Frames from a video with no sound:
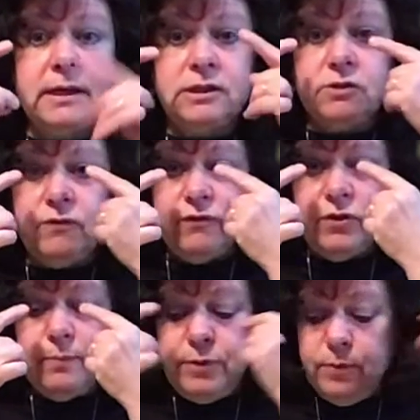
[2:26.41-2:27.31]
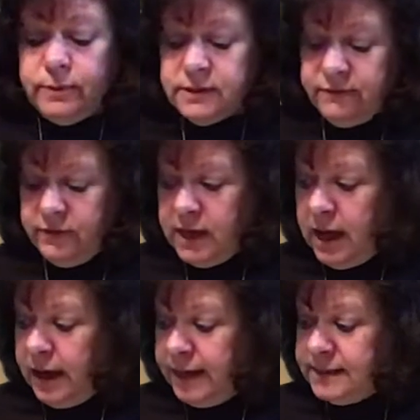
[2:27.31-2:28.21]
So for the pupils of the
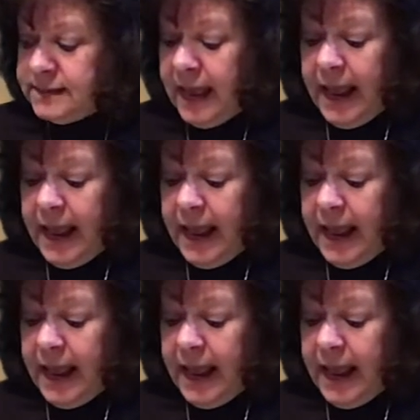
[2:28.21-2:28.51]
eyes.